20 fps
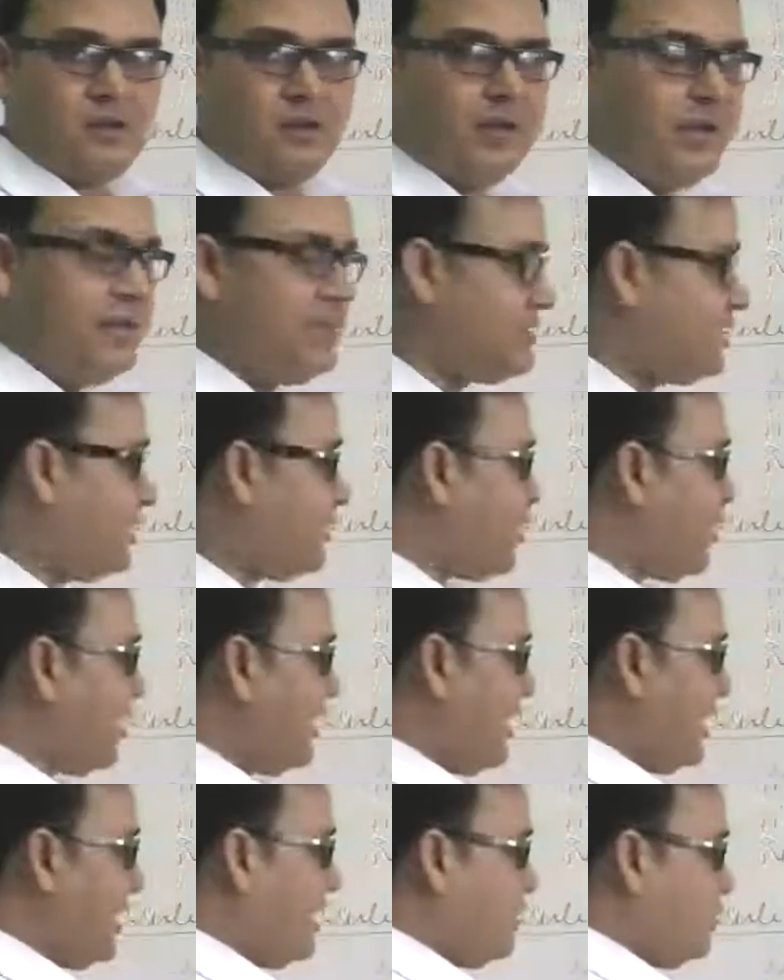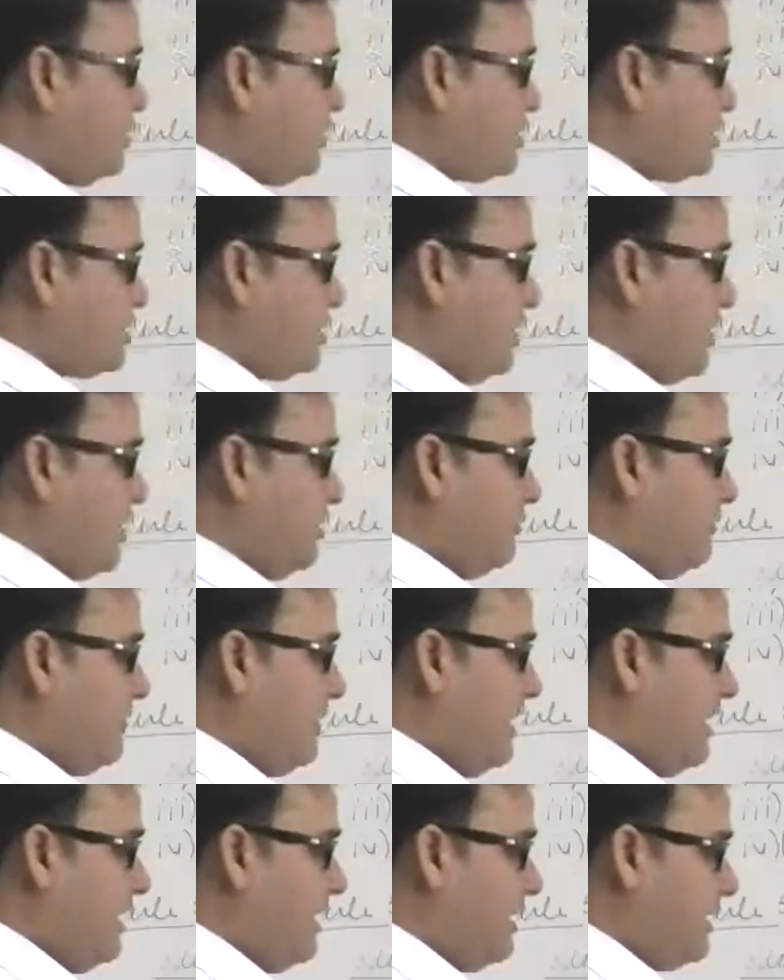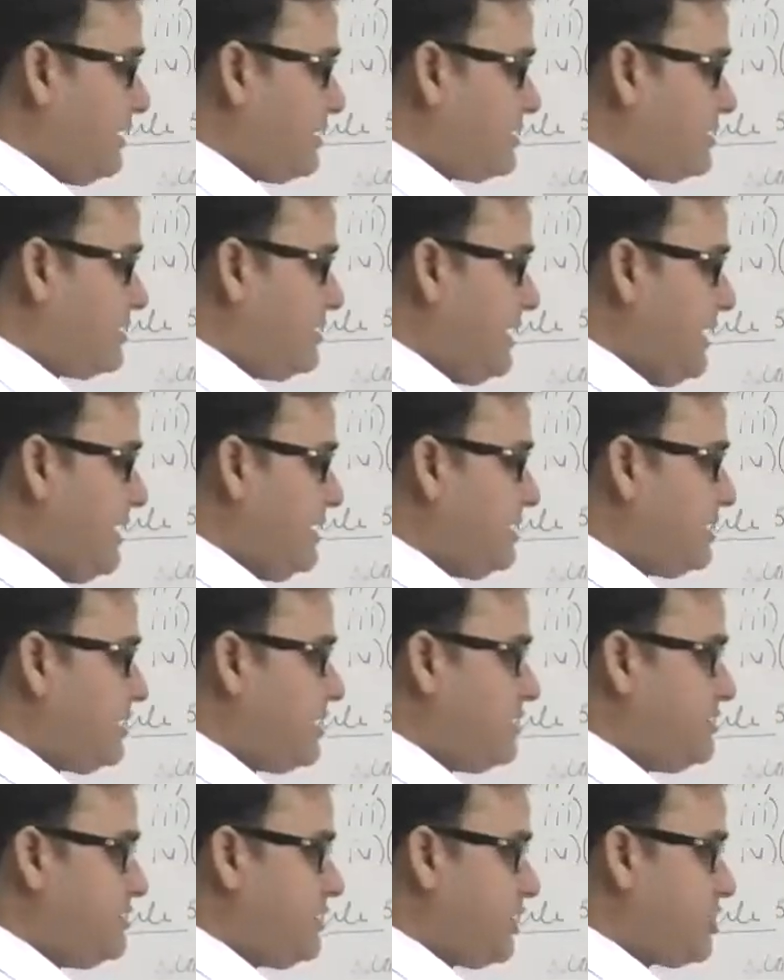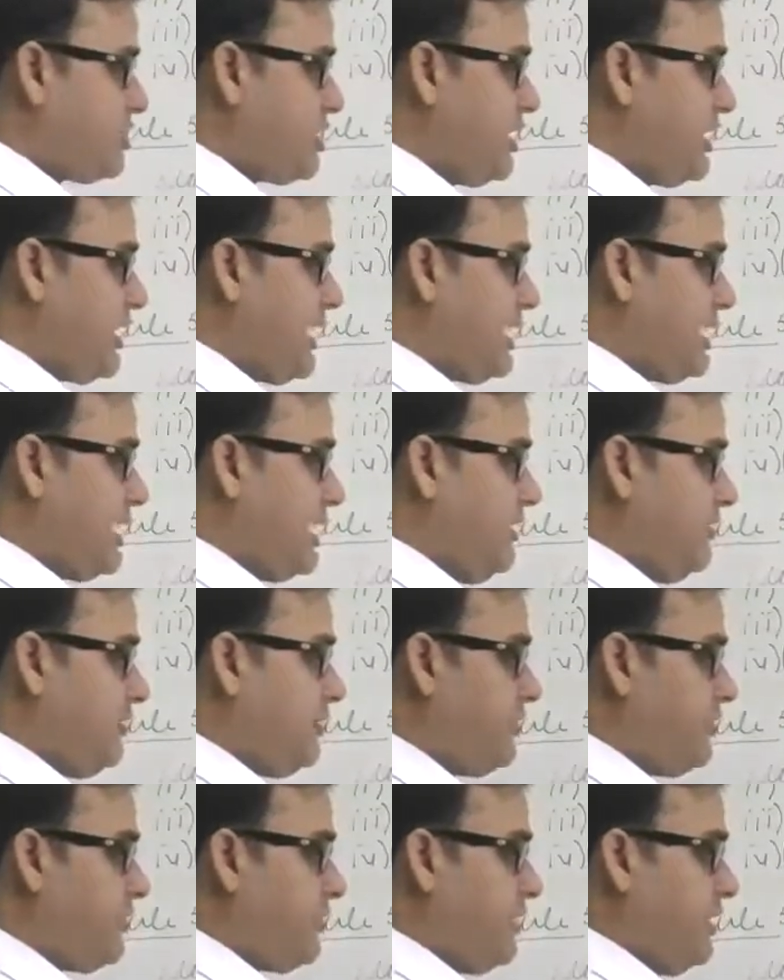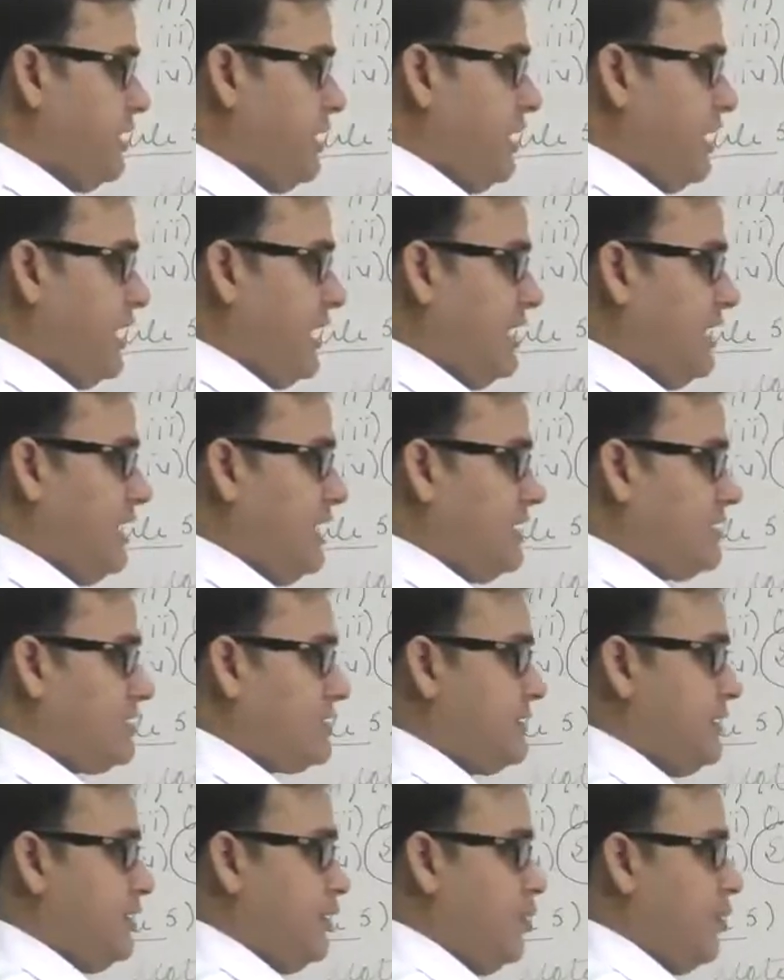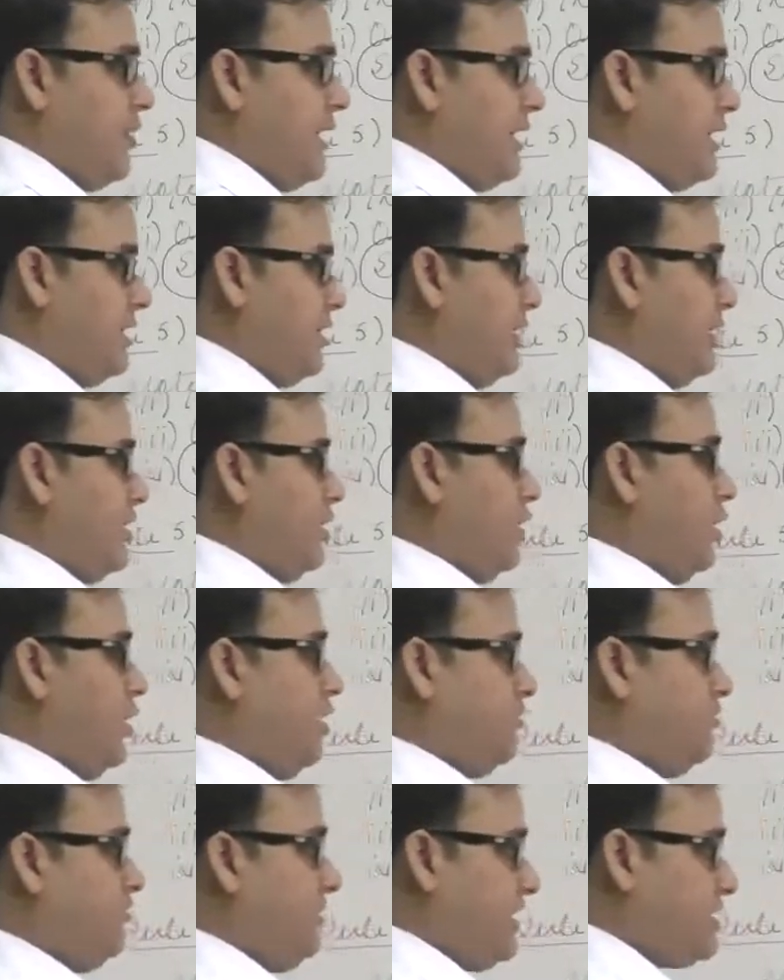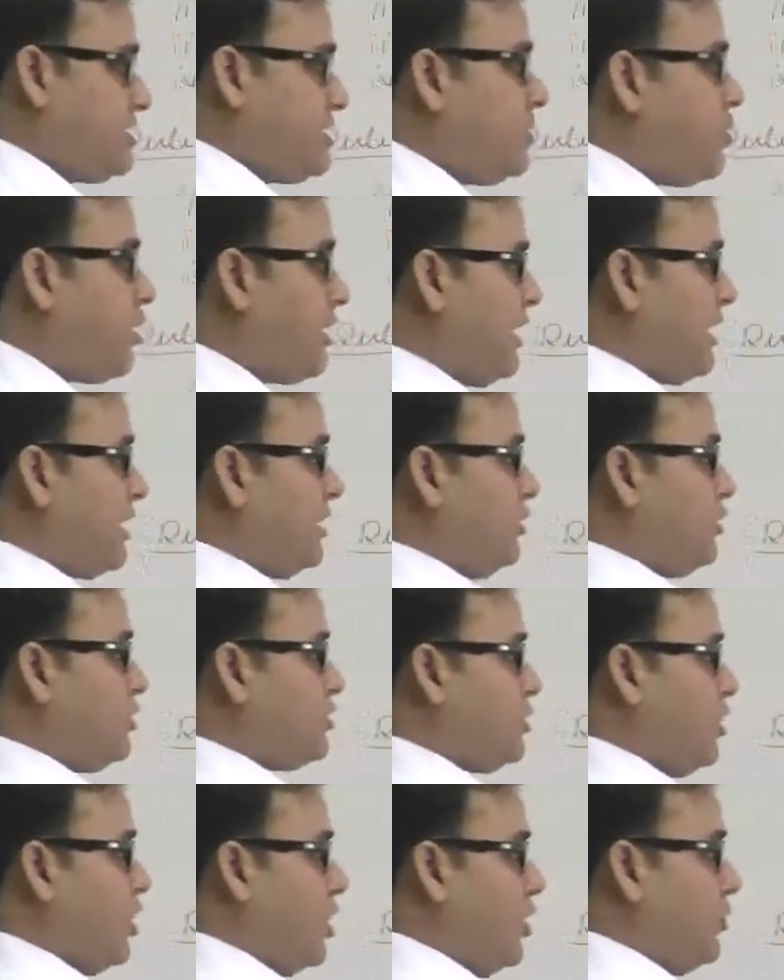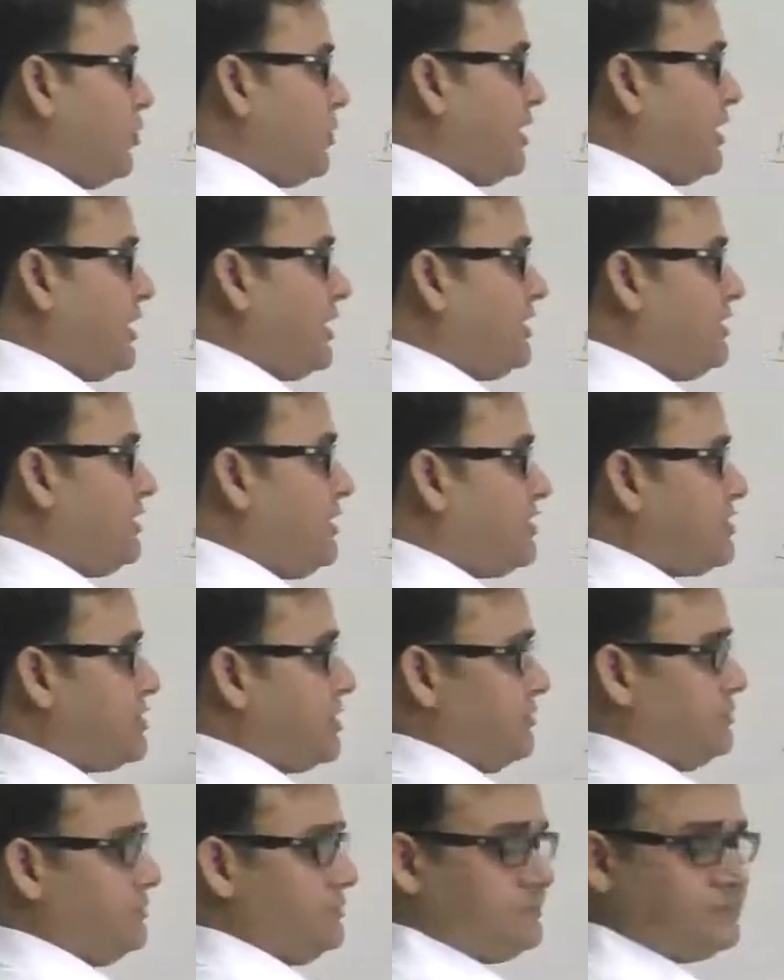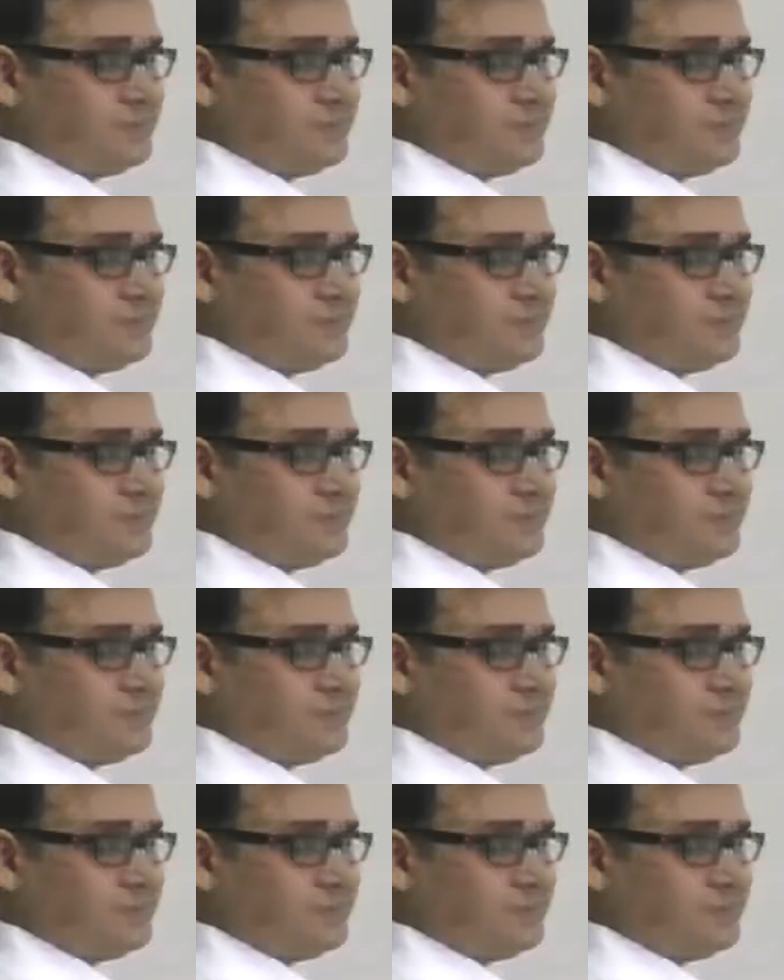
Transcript: In subordinate clause, we'll see the conjunction like if, unless, when. Of which subordinate clause? Open condition.